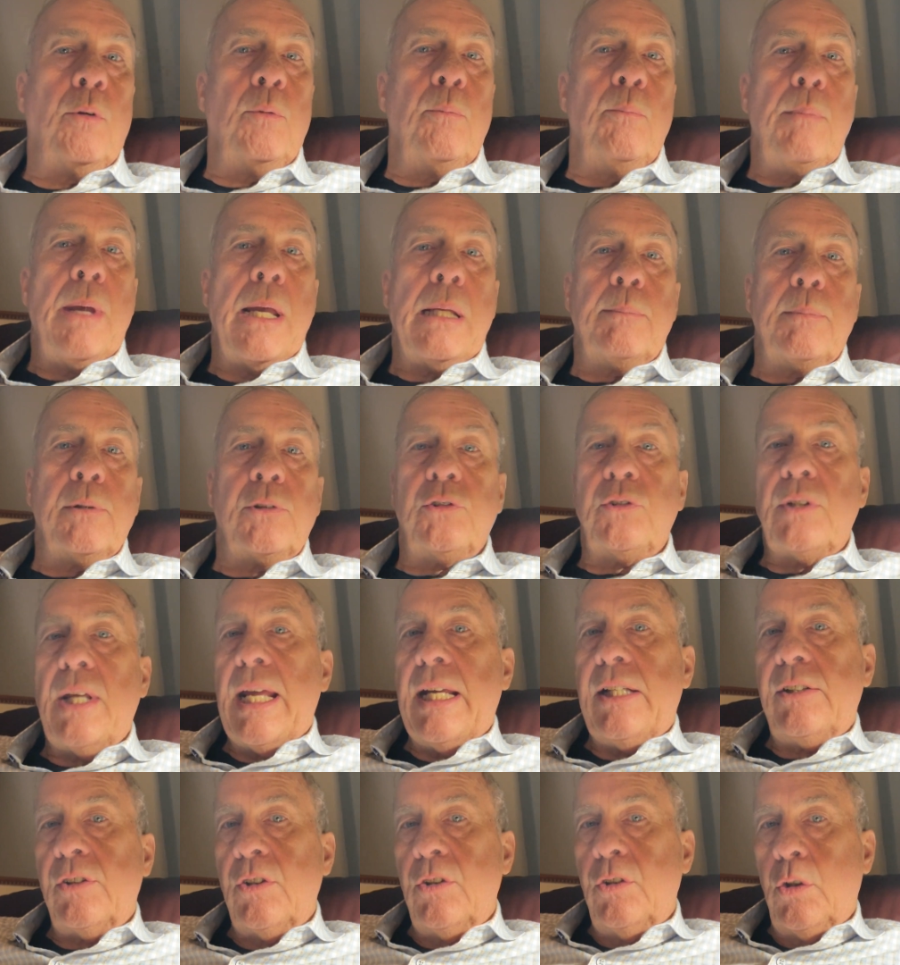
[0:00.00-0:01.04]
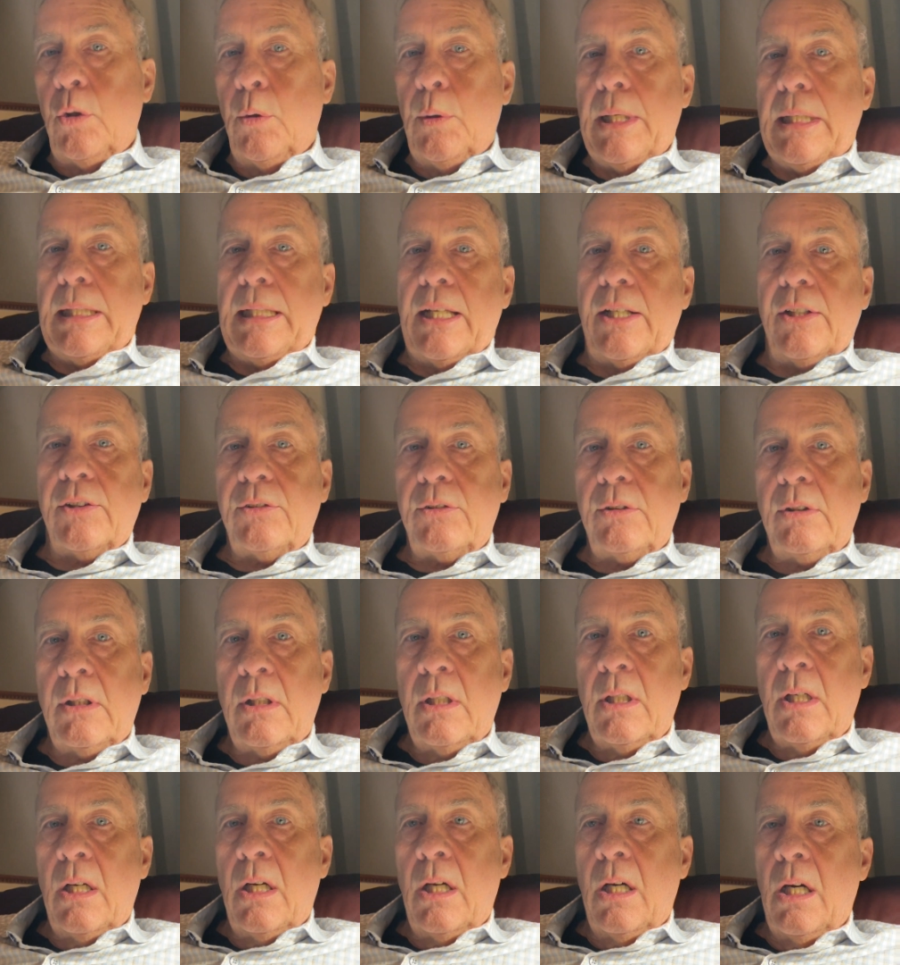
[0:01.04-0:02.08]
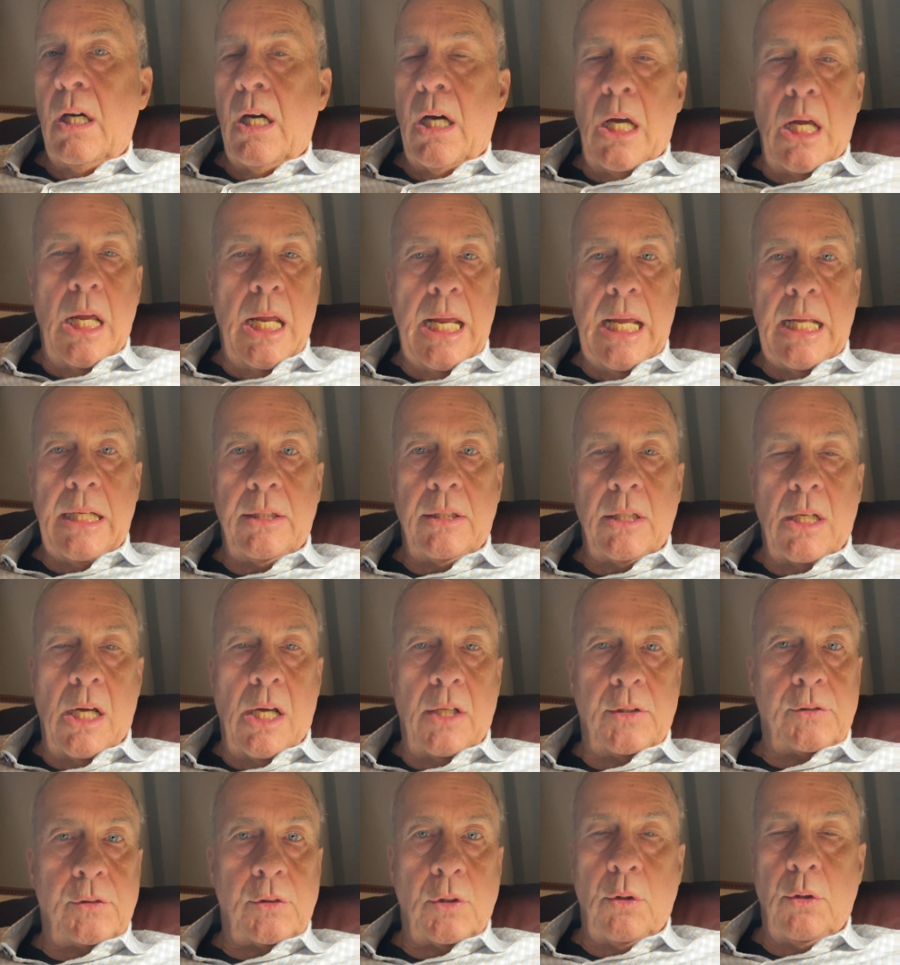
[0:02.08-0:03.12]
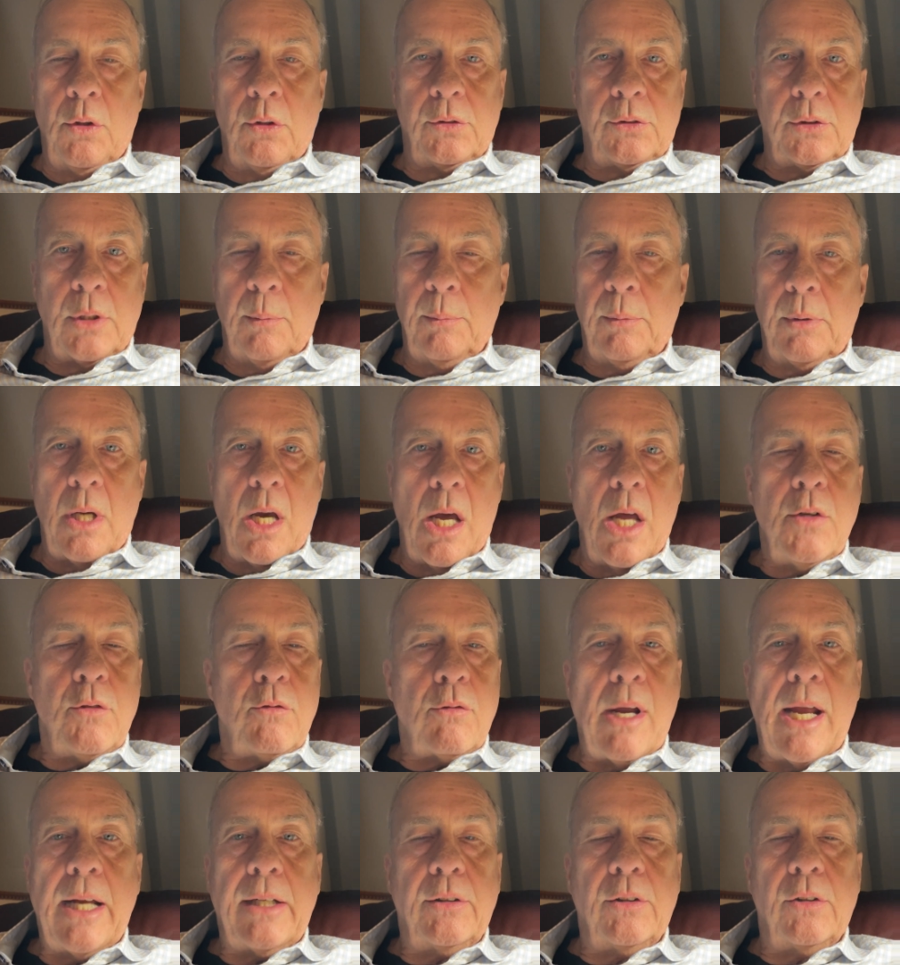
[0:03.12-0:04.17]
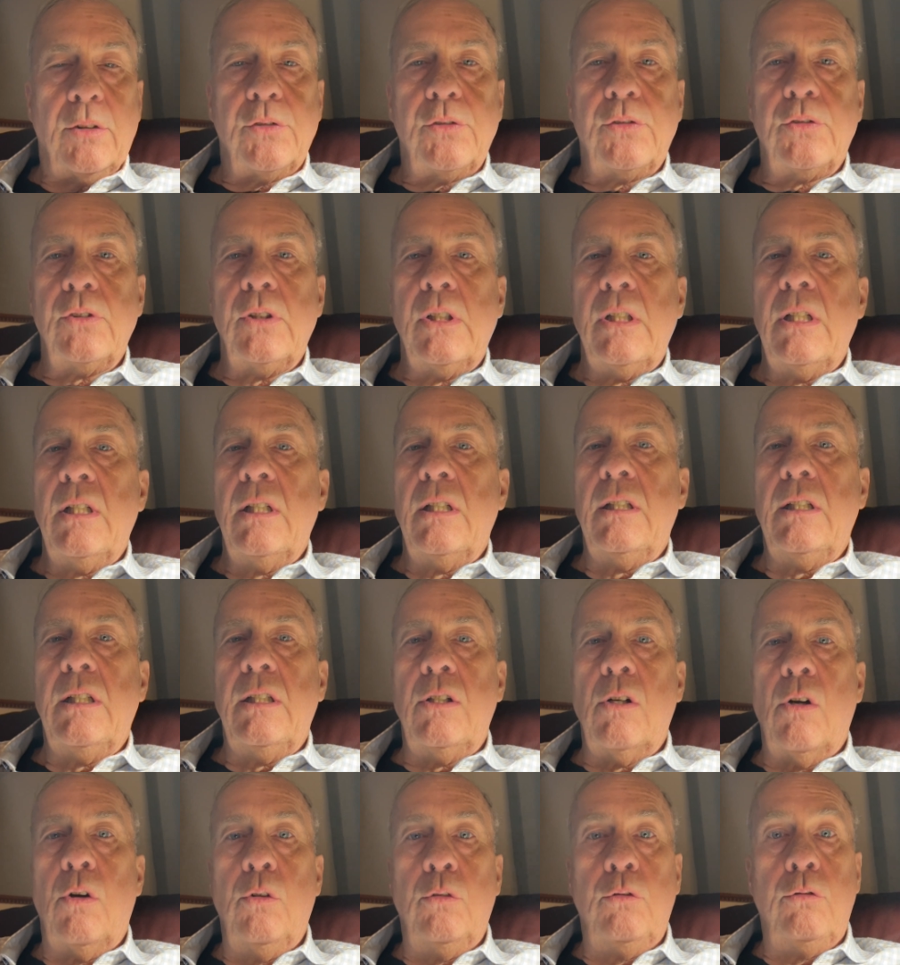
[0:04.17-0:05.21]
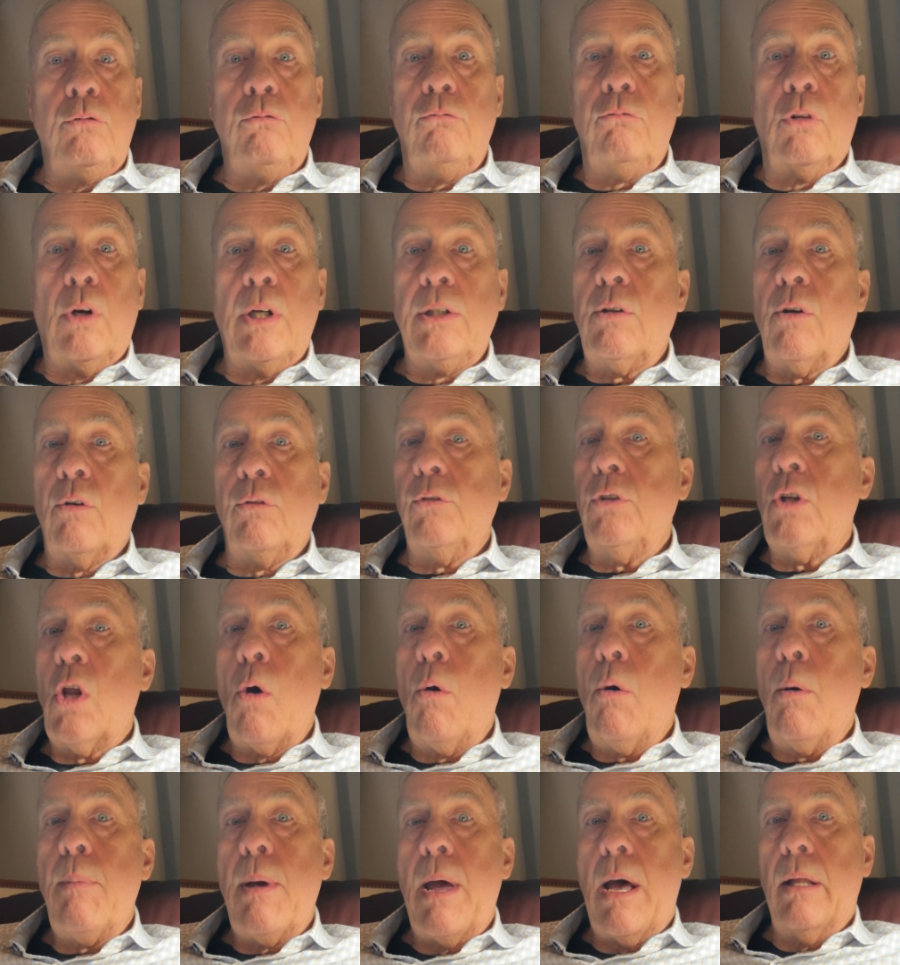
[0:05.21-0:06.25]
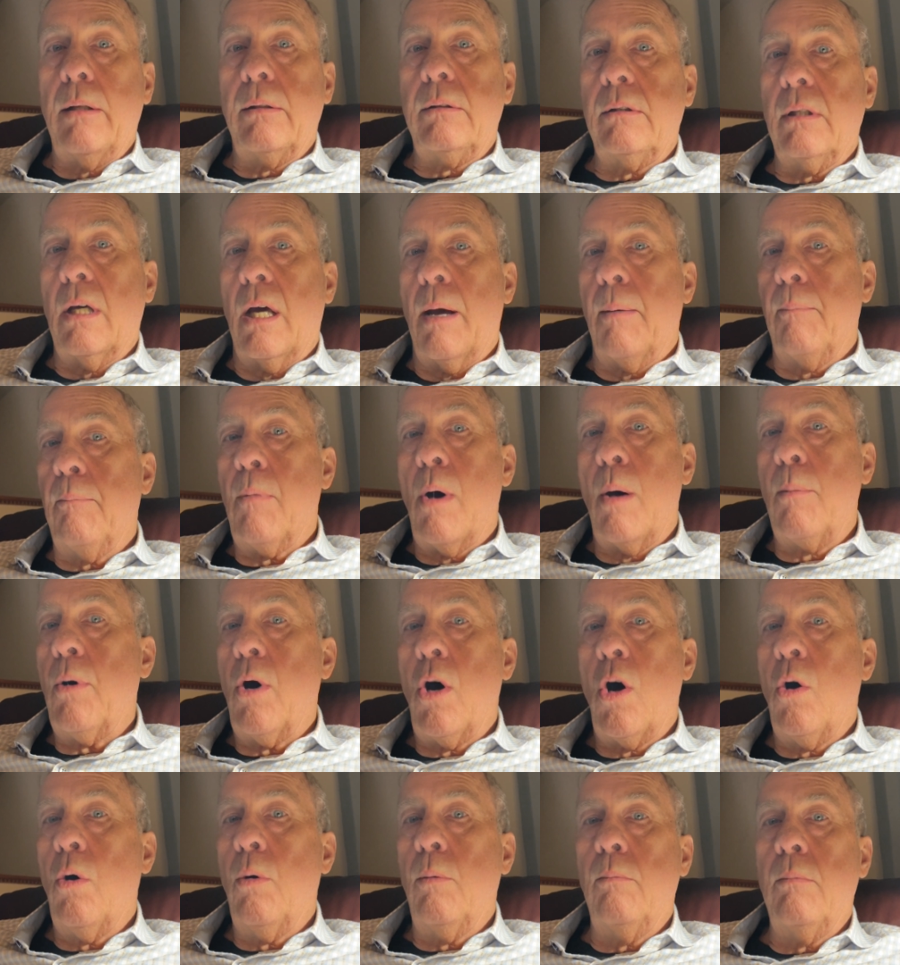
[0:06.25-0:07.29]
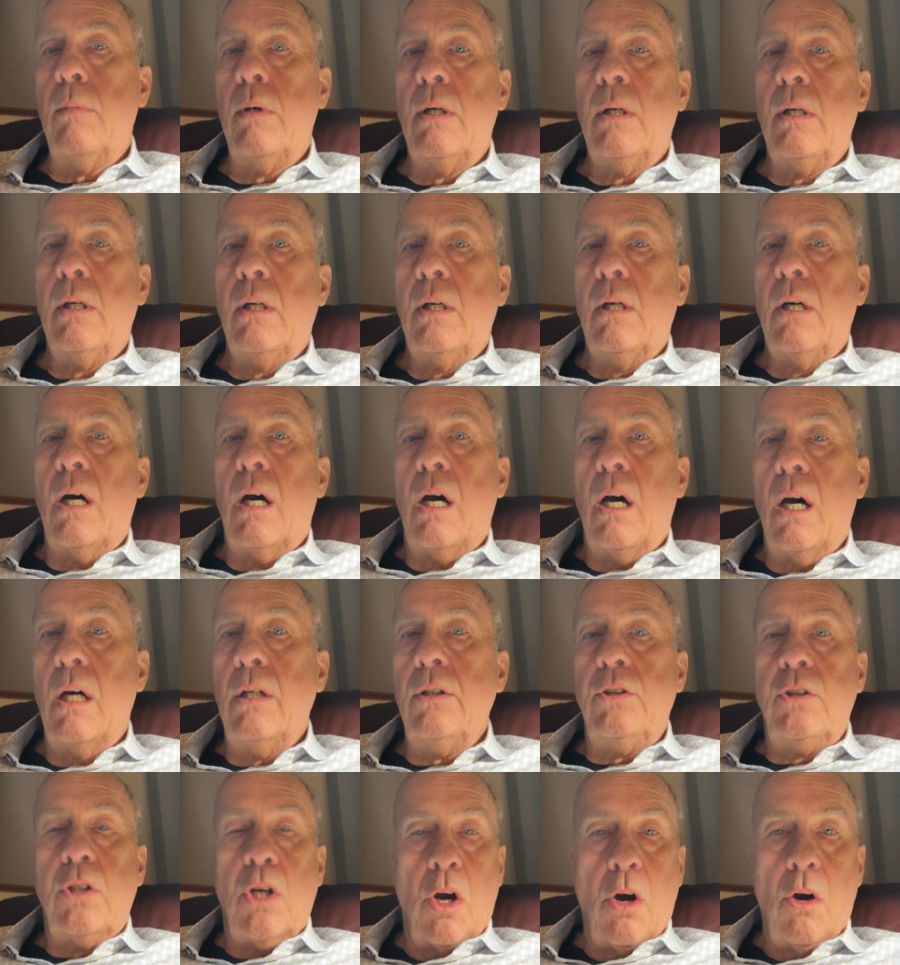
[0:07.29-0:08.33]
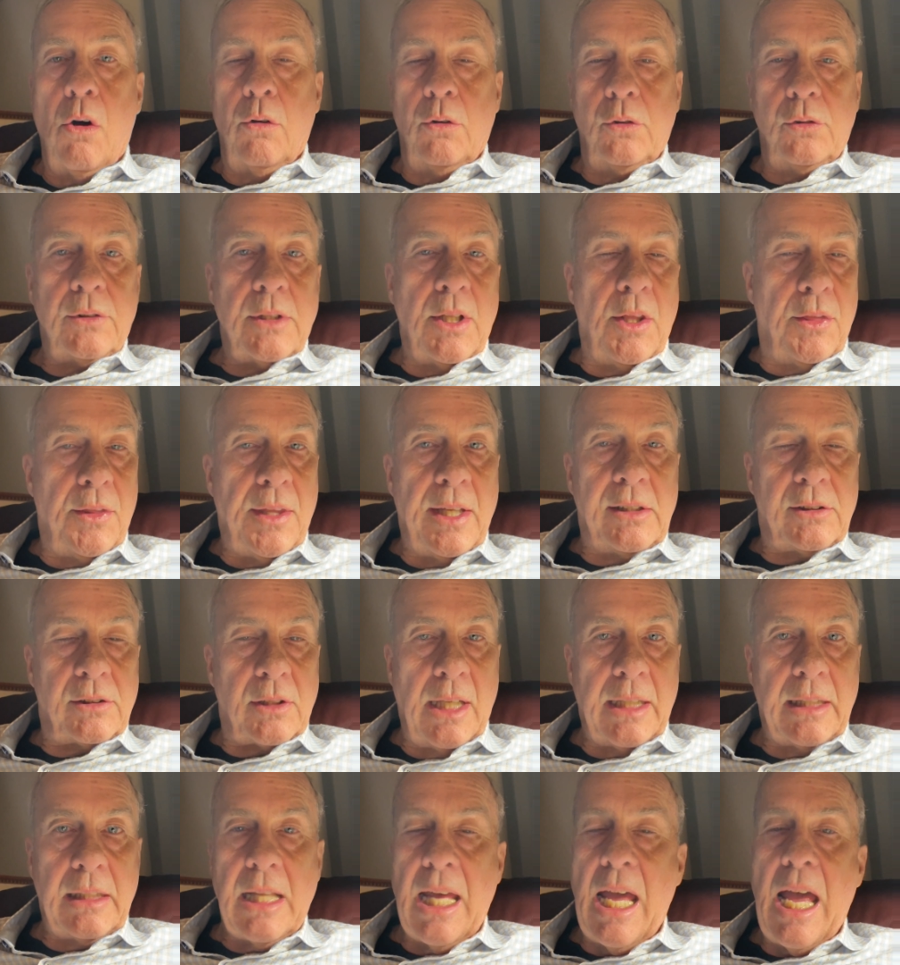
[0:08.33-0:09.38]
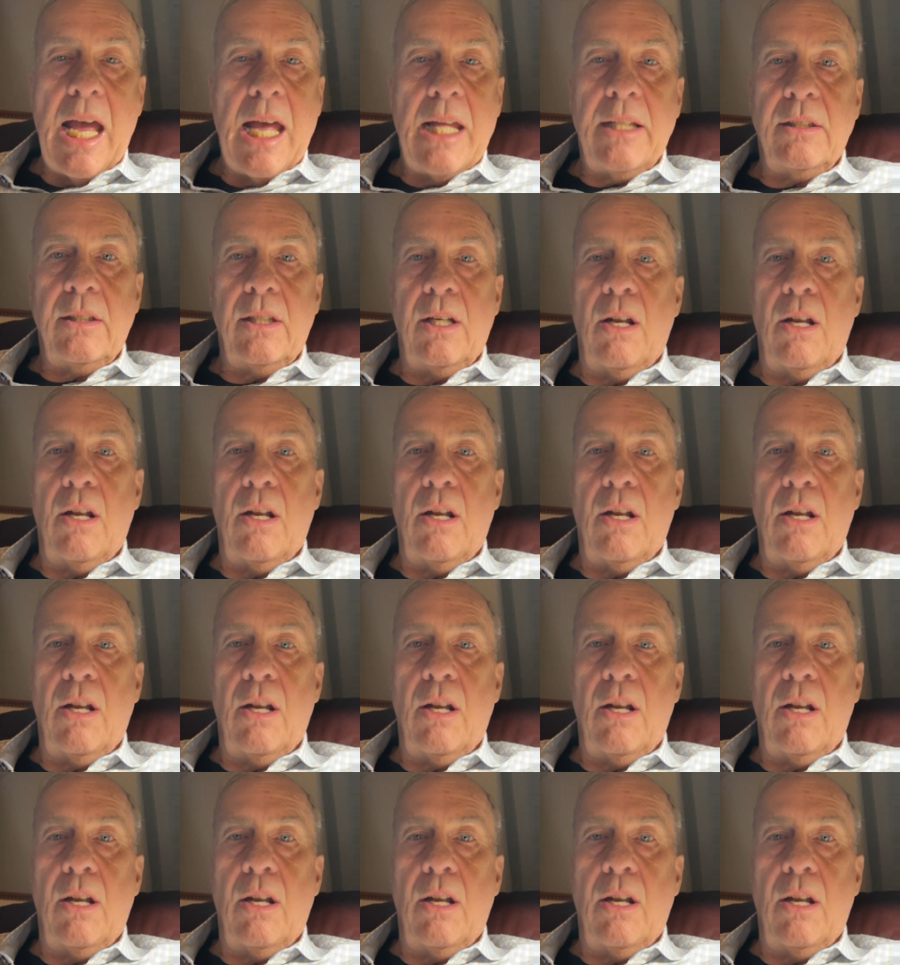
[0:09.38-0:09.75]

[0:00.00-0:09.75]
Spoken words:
make mistakes in doing this, and so do some contractors, who really don't know about mobile home HUD codes and things like that.